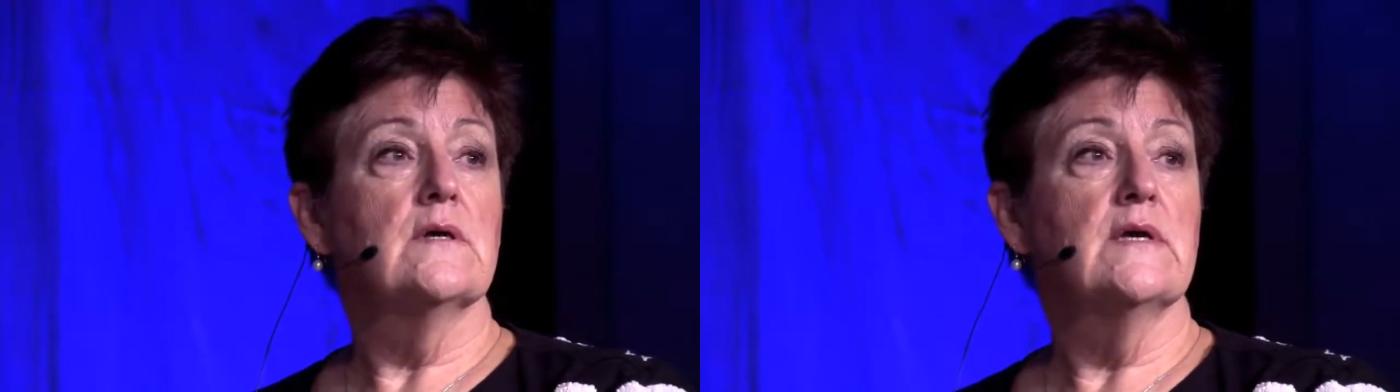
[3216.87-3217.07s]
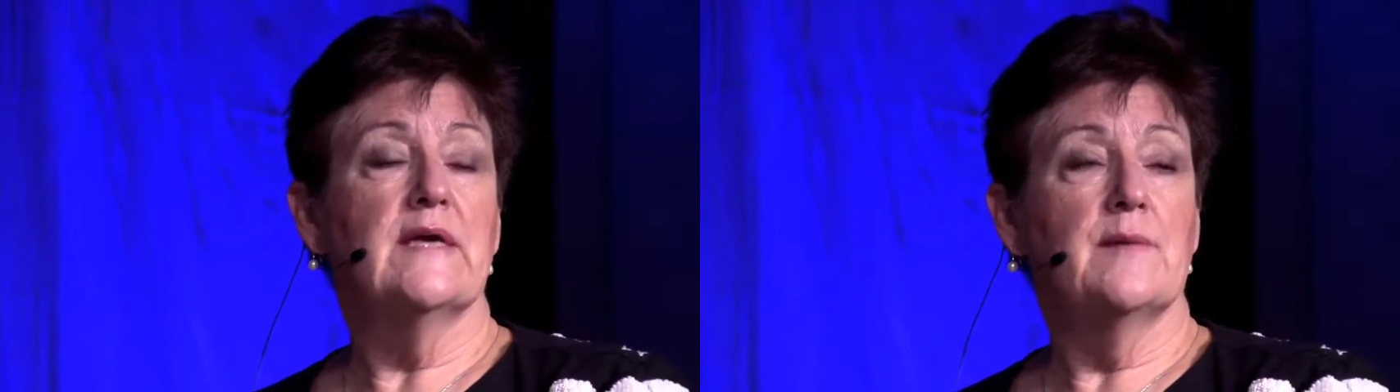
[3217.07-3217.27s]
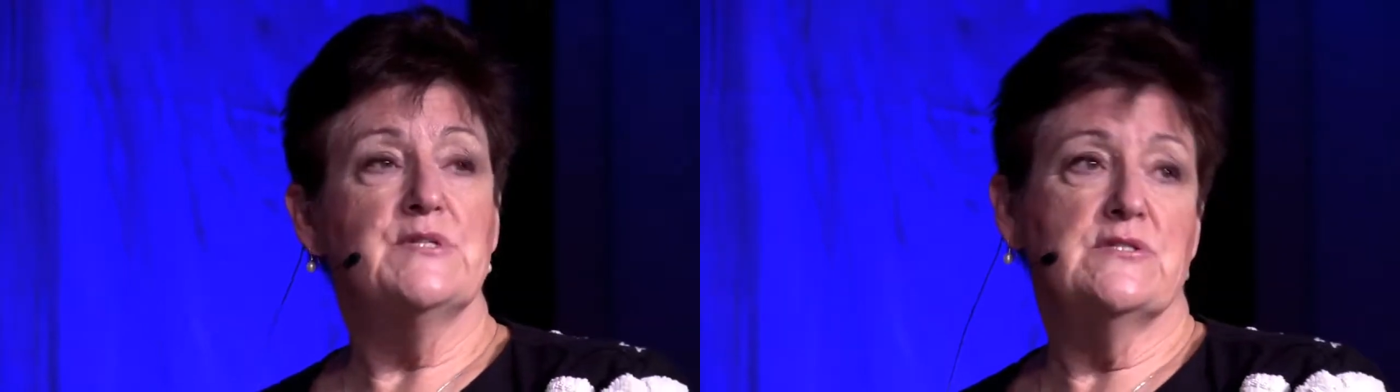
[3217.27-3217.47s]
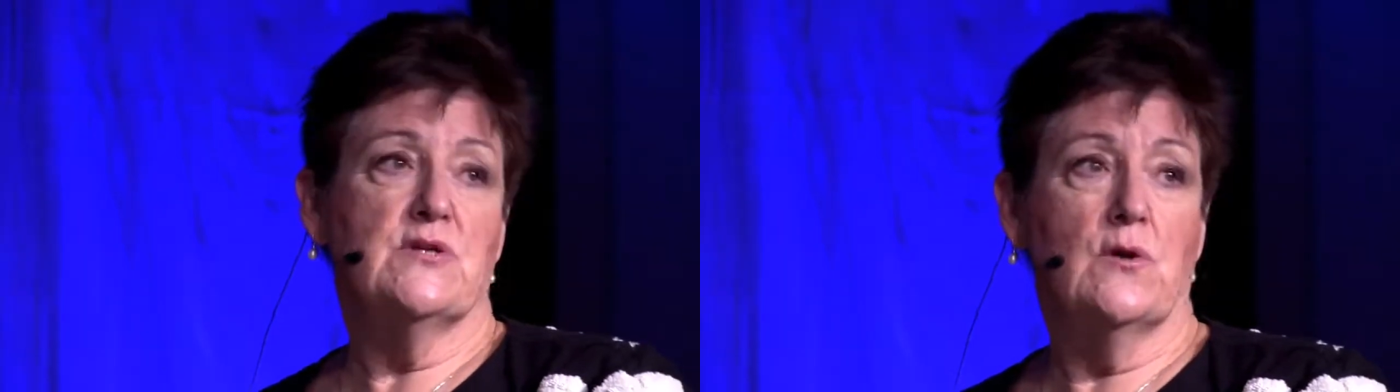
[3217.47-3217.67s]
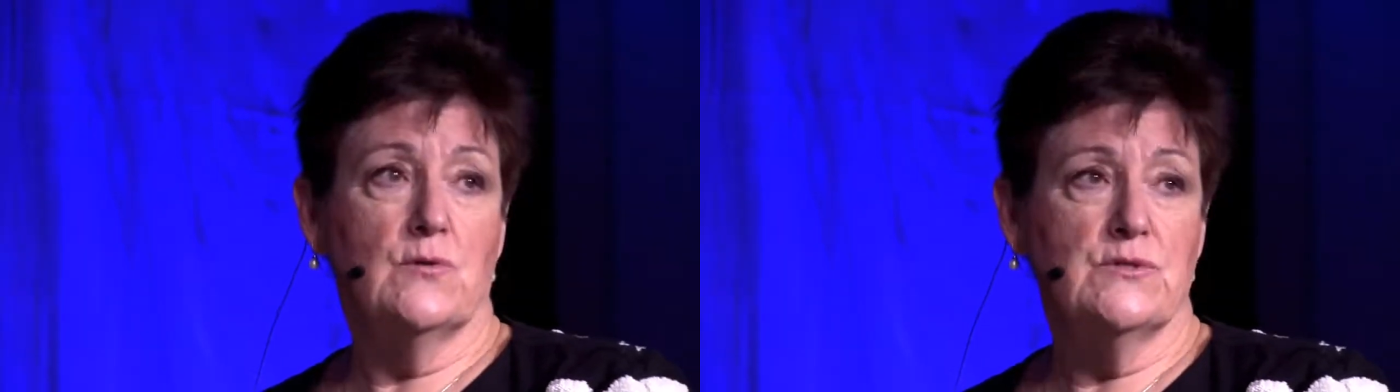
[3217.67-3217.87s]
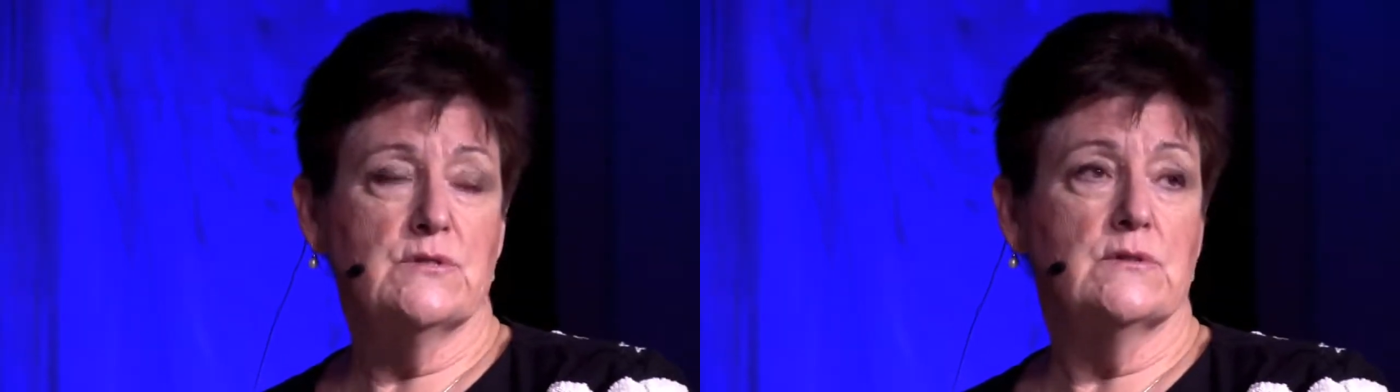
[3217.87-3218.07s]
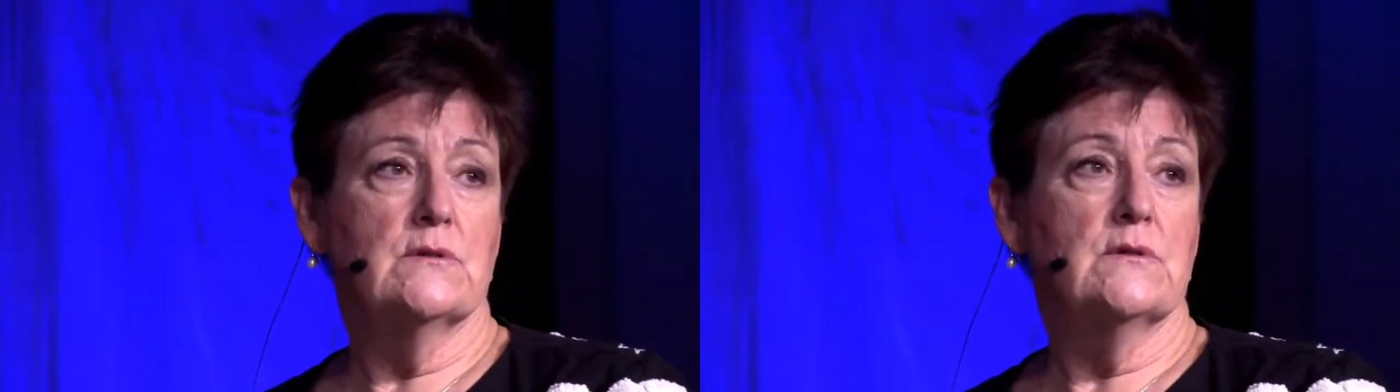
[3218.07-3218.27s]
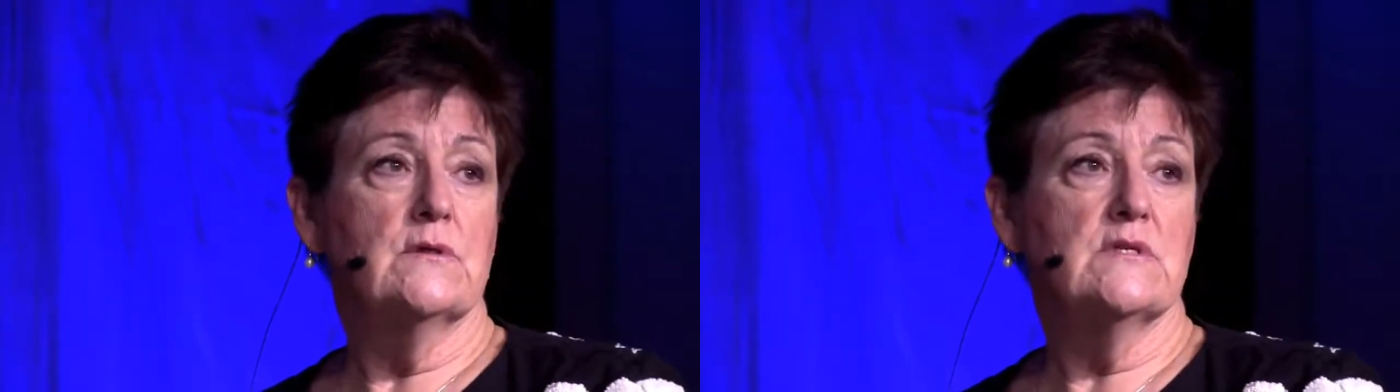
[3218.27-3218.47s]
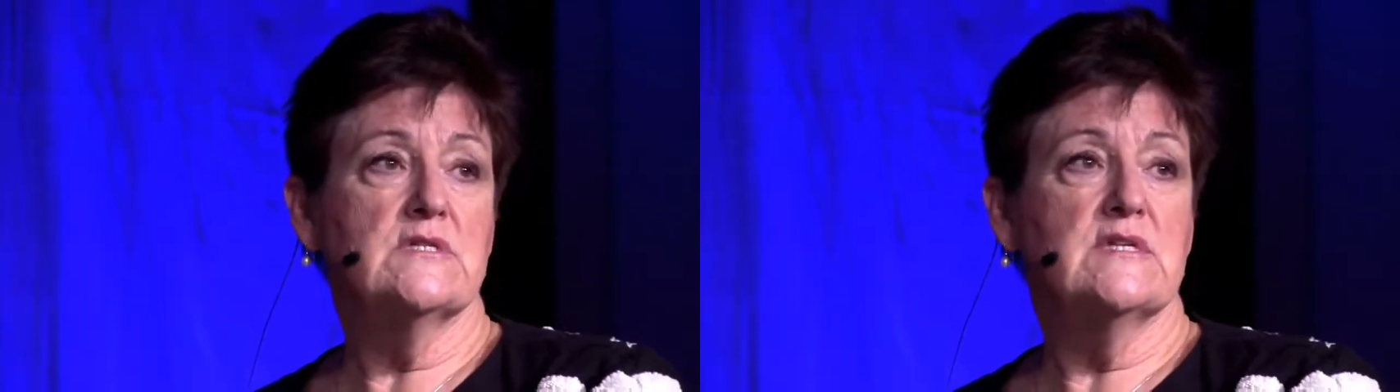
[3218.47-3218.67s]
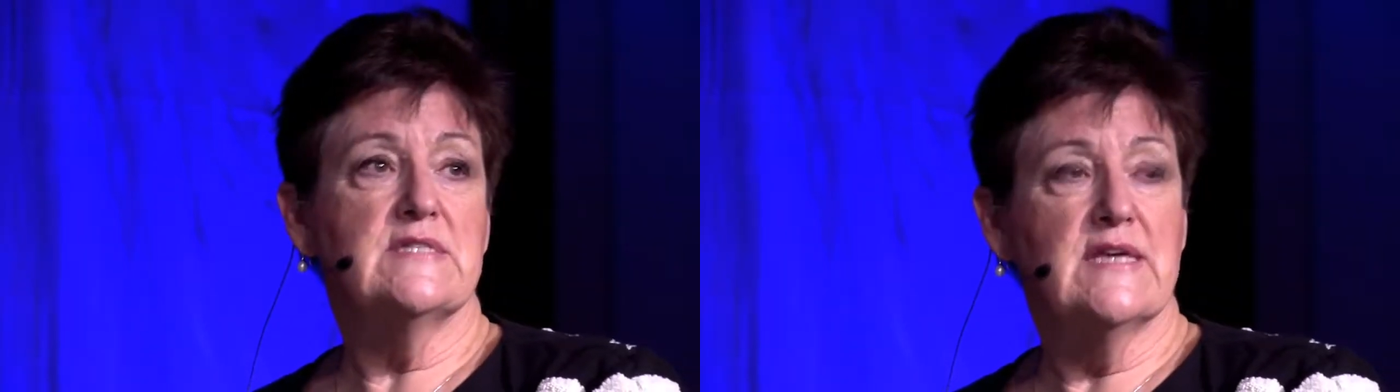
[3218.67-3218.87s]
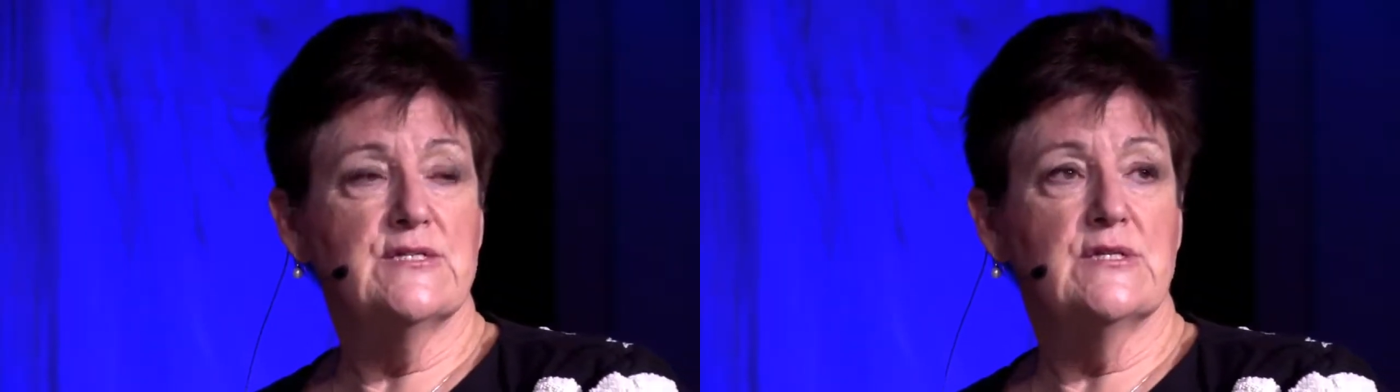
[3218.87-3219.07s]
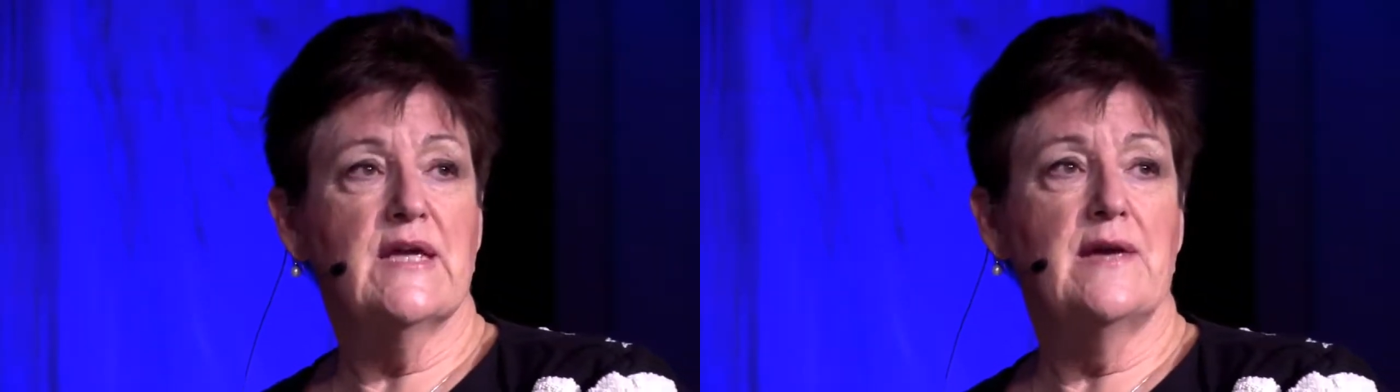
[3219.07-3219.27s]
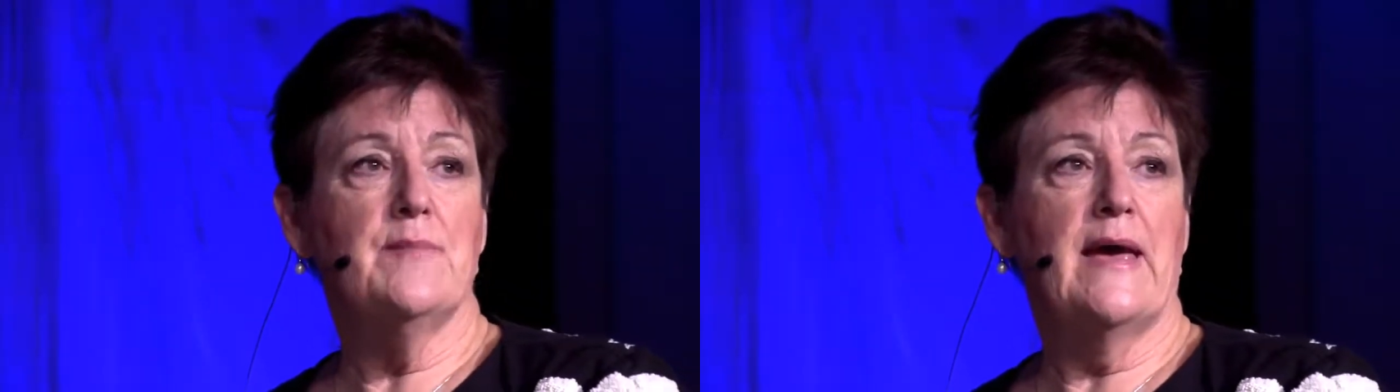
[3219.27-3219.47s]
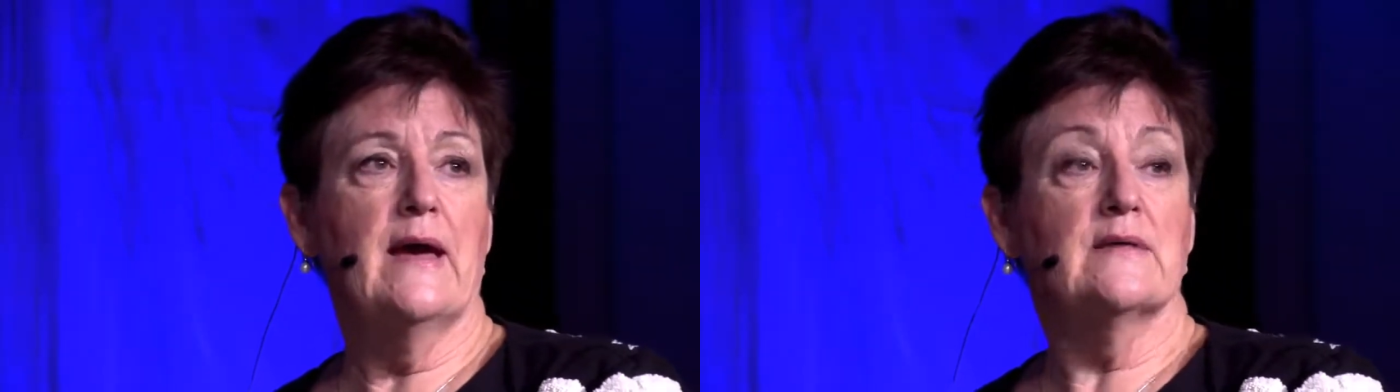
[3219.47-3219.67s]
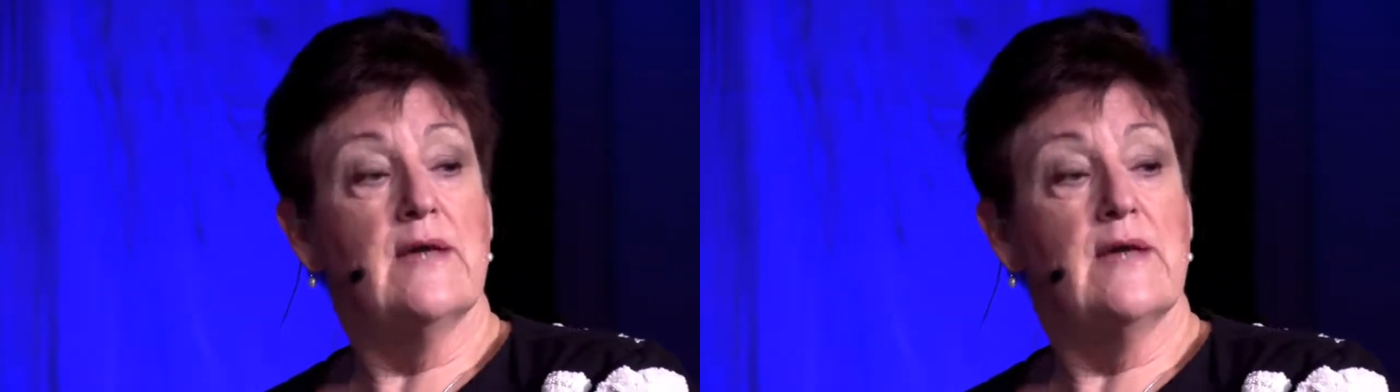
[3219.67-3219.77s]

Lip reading: He kept his toes, the sensation came back.